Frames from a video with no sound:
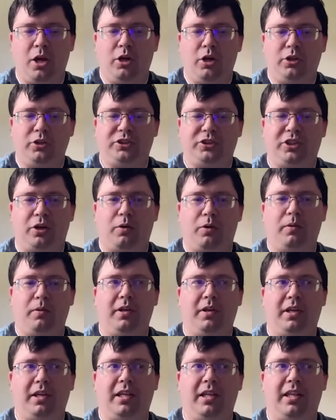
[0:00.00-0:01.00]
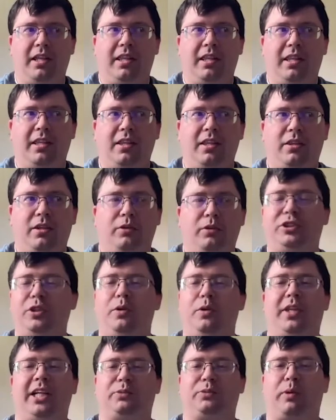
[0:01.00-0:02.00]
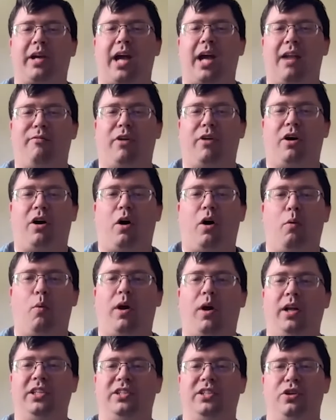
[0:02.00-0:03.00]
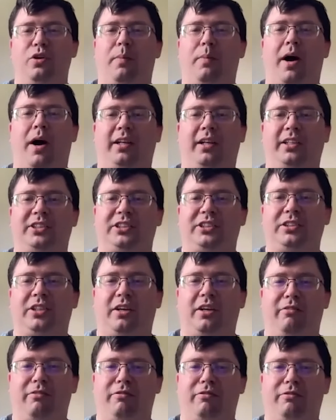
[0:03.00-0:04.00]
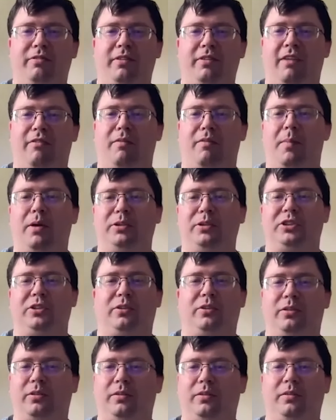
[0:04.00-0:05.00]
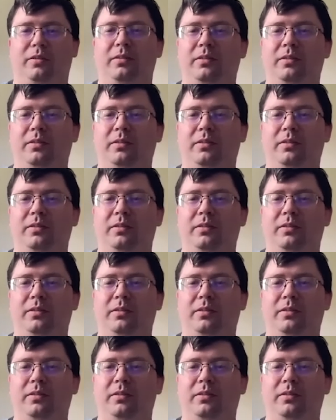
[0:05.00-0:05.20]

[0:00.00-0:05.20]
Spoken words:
So those two things were kind of a 1-2 punch of emotional